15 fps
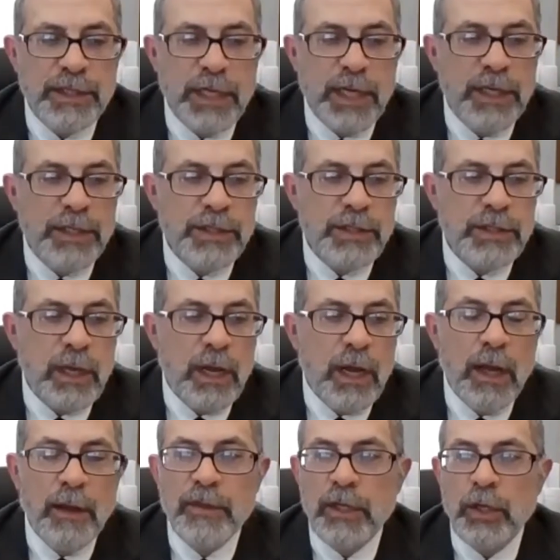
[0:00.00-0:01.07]
it is.
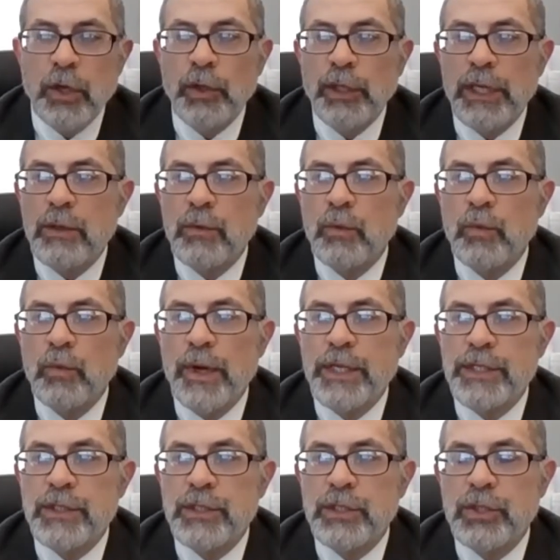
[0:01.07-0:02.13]
The only
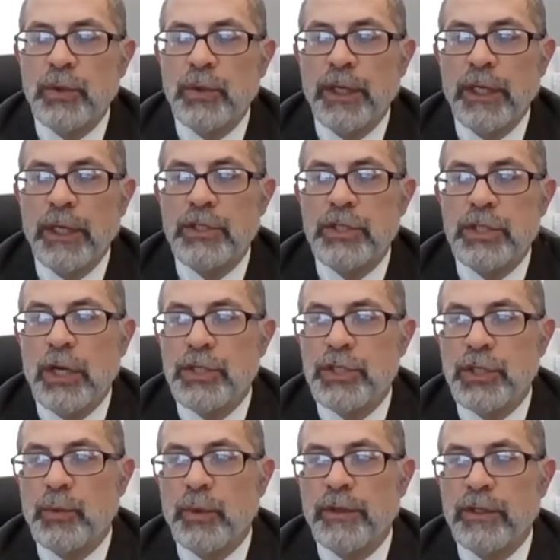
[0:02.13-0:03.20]
reason to do it in
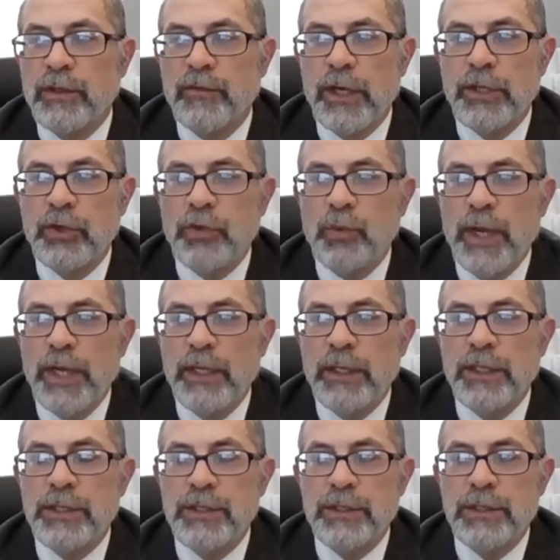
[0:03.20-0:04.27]
conjunction with the Vineyard
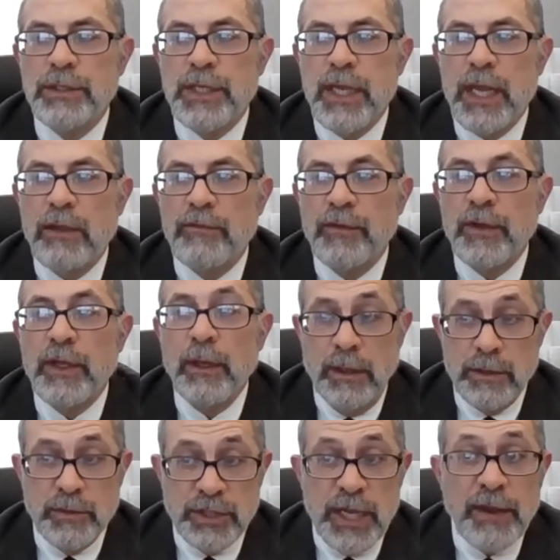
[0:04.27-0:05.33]
Wind is to save
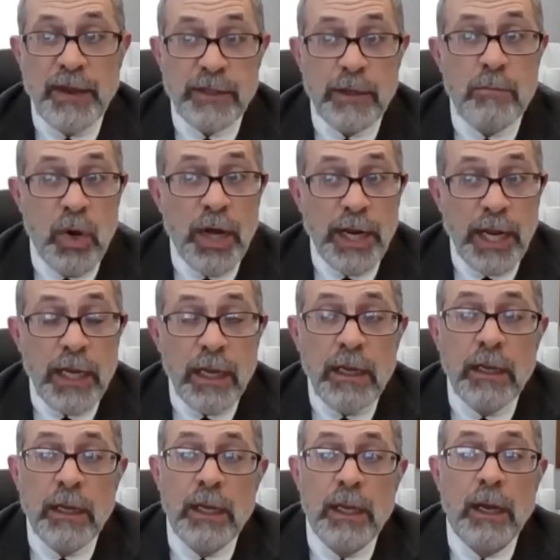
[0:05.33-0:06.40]
some money
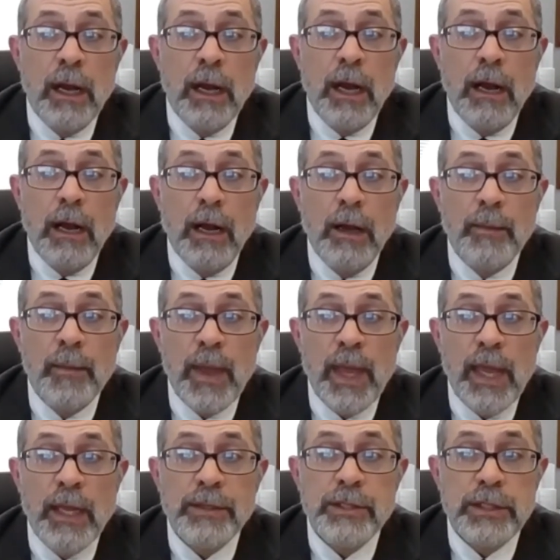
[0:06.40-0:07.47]

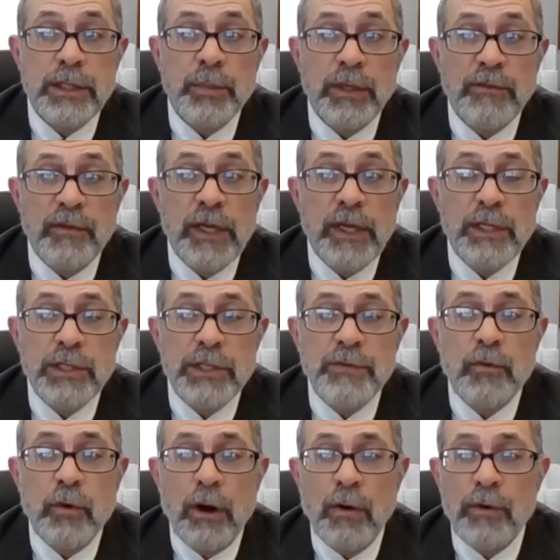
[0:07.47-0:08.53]
and some convenience
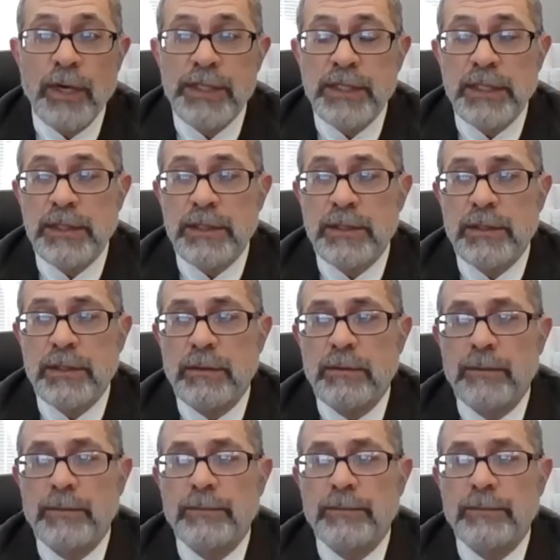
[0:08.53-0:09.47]
for our residents.